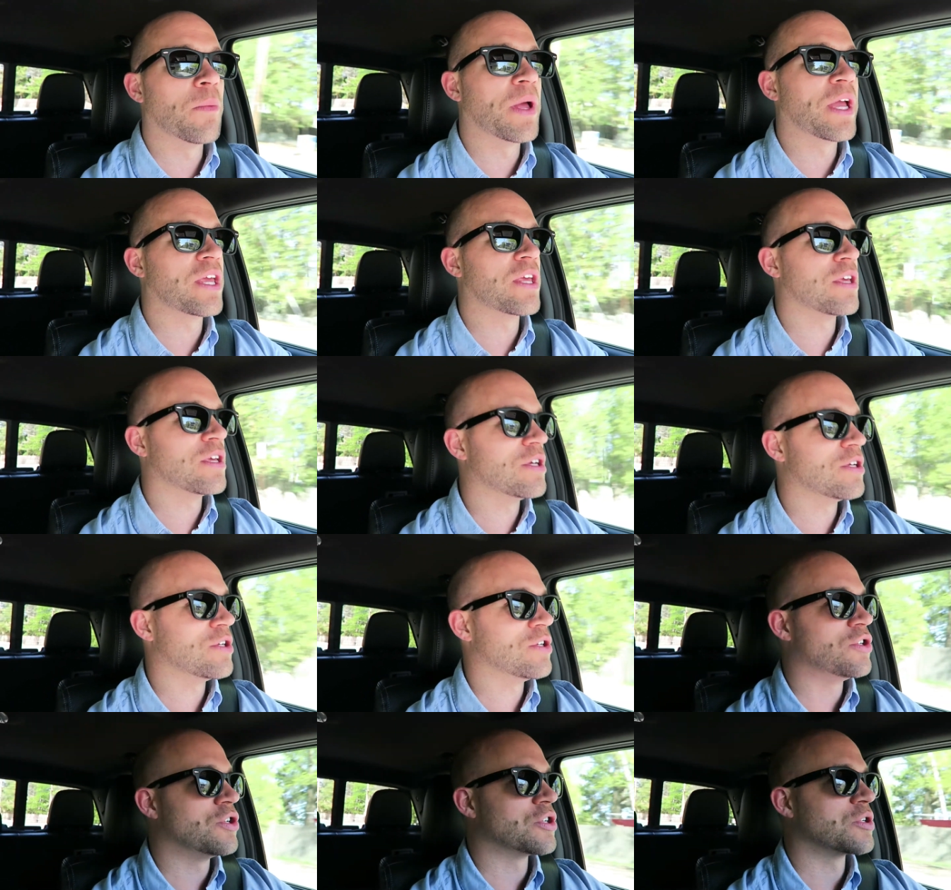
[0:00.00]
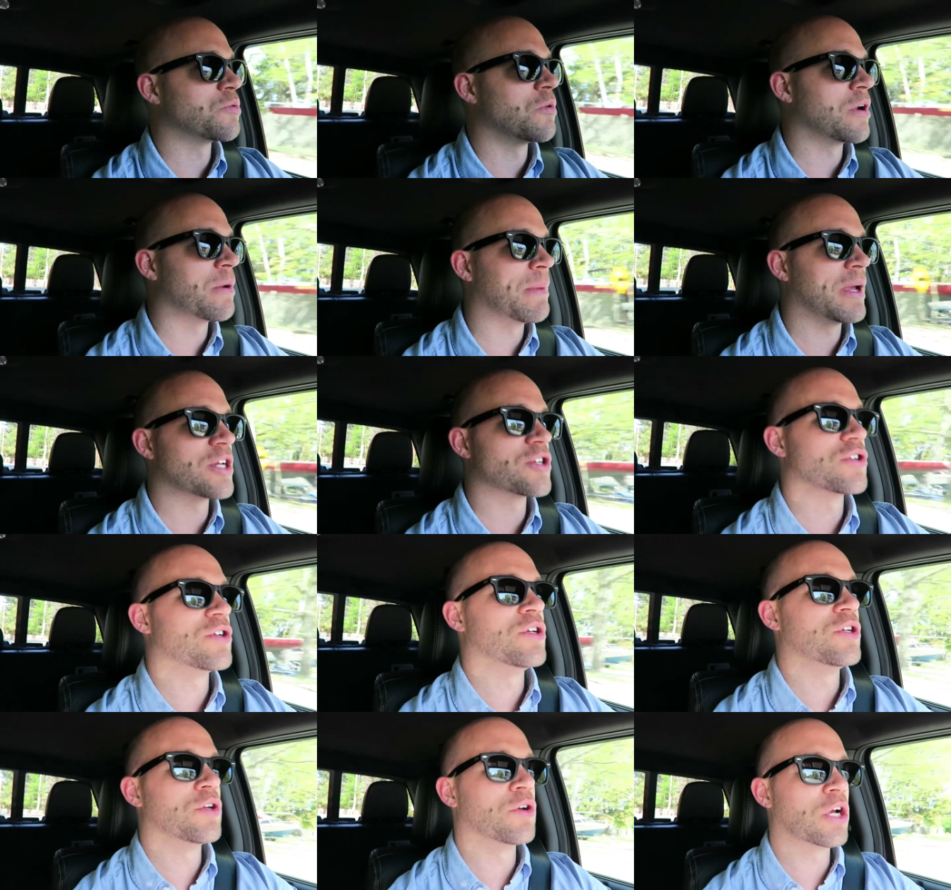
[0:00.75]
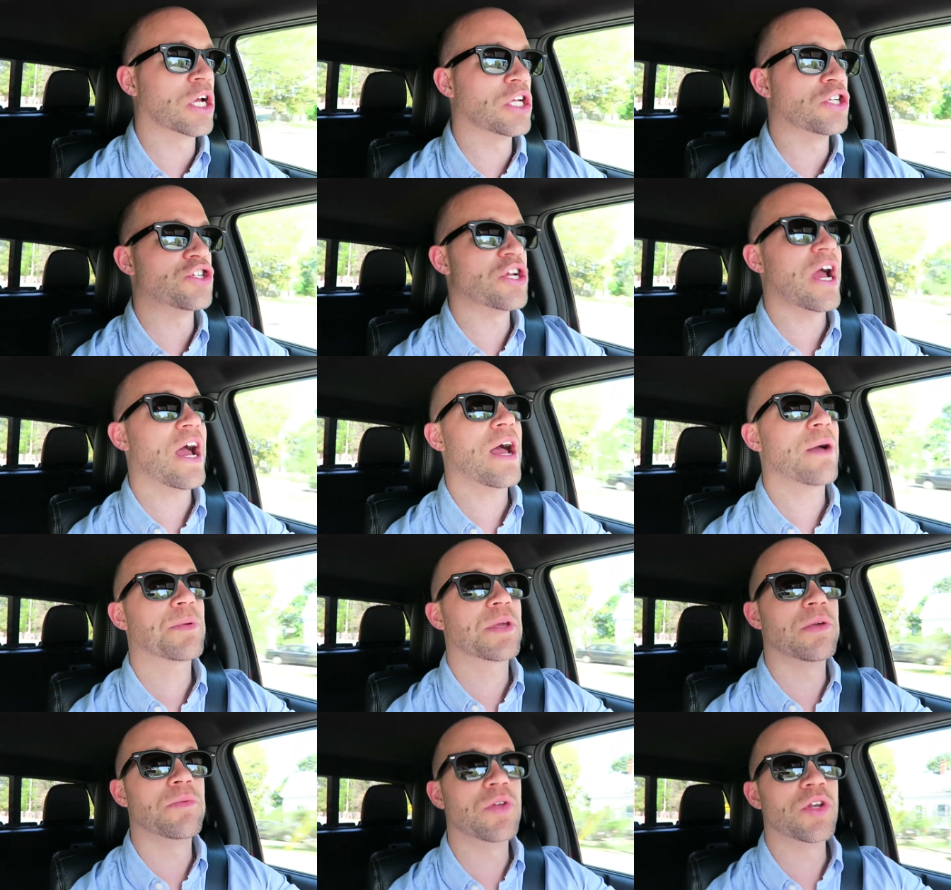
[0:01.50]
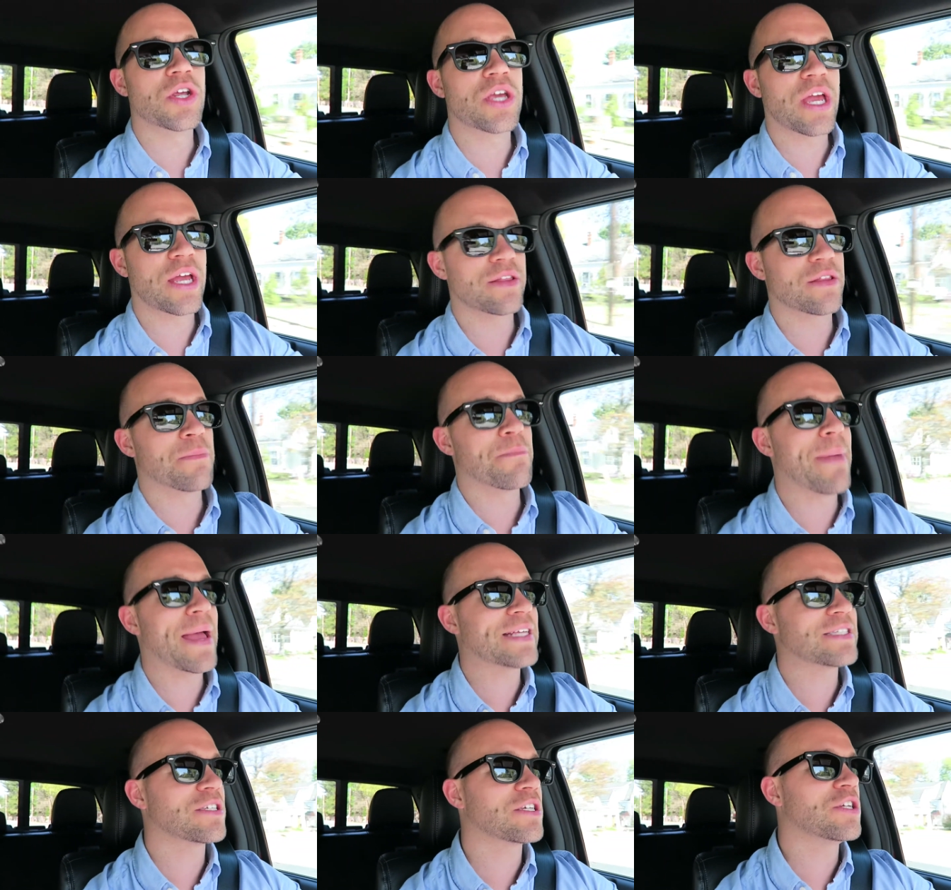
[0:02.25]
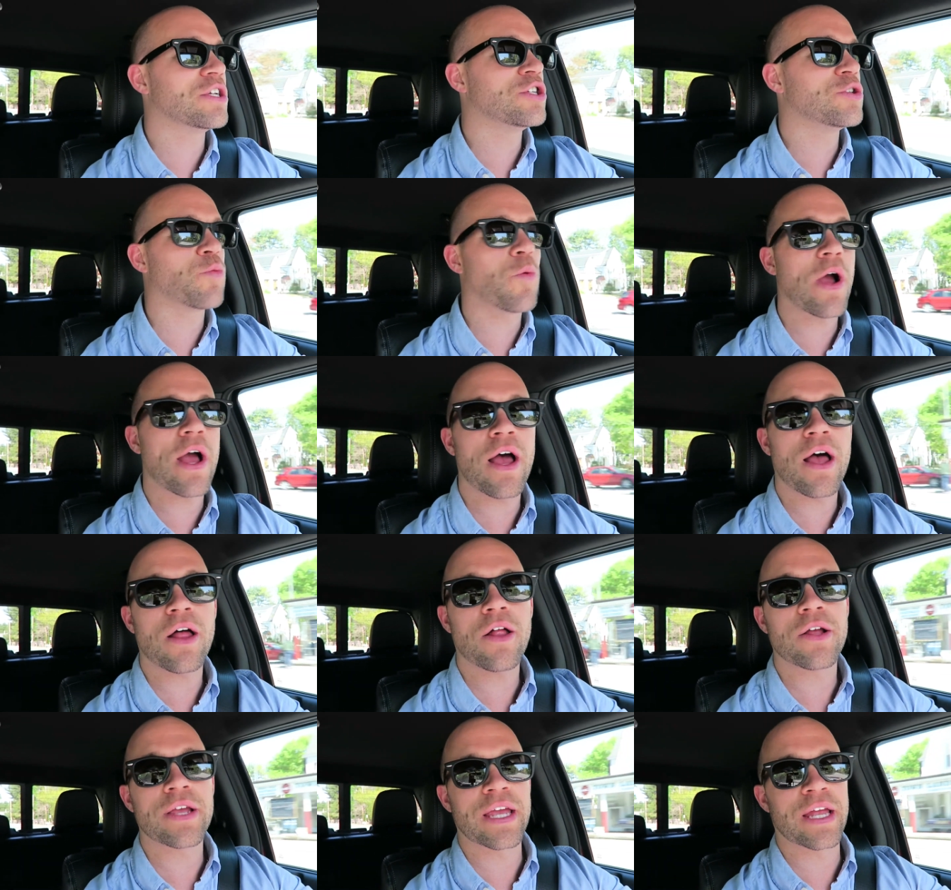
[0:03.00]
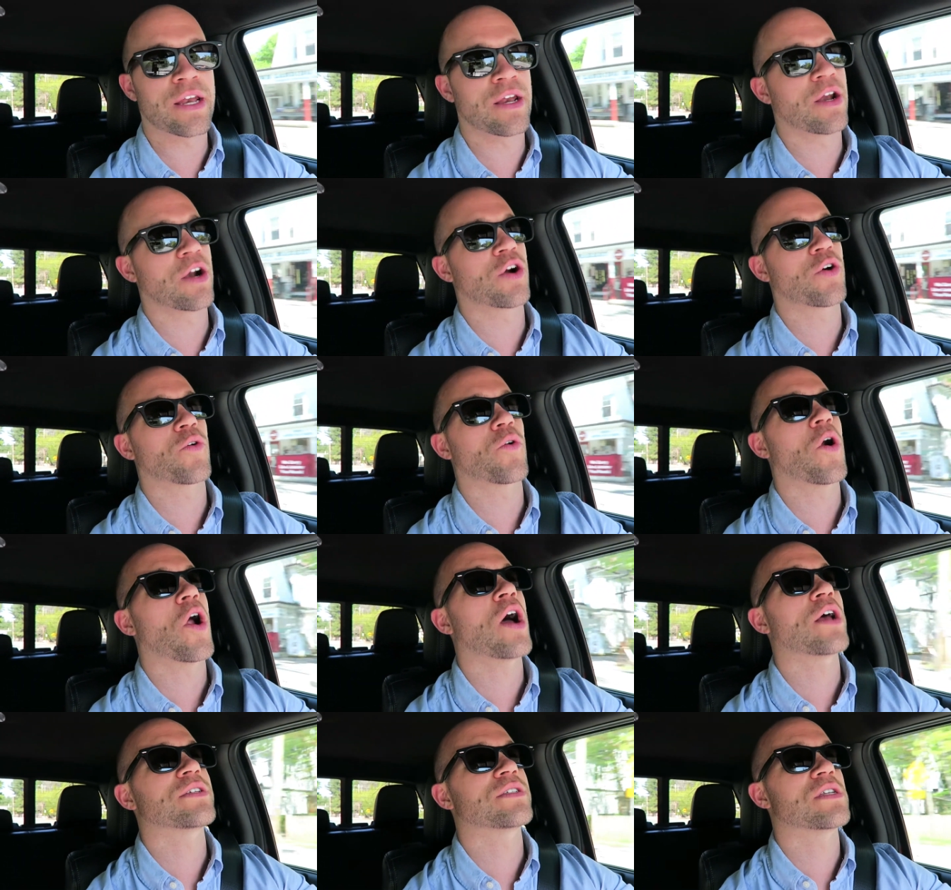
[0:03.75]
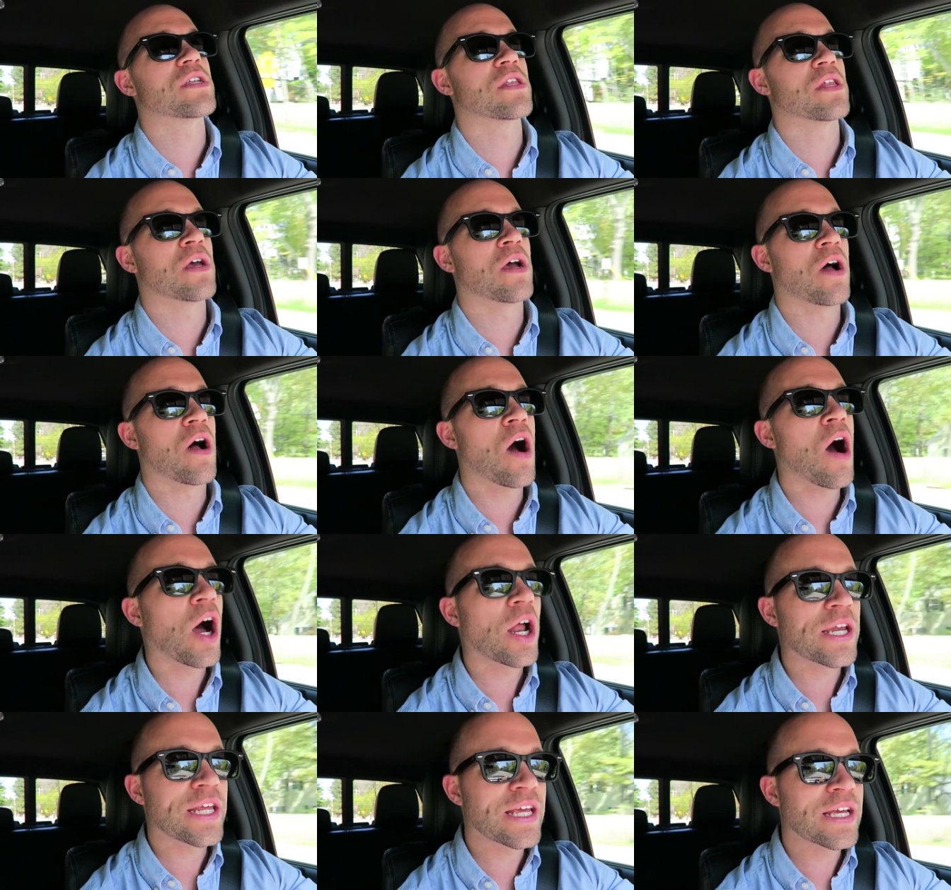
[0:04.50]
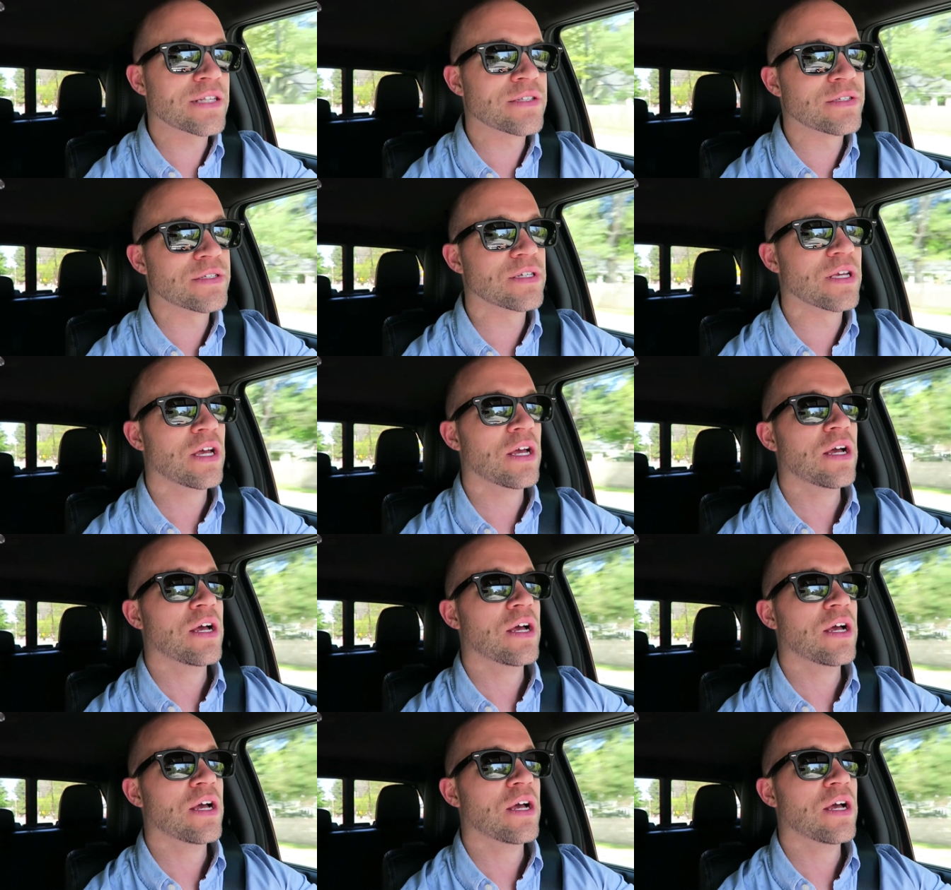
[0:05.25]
Like you, you just want to make sure you do a good job, communicate the message well, get it across to the audience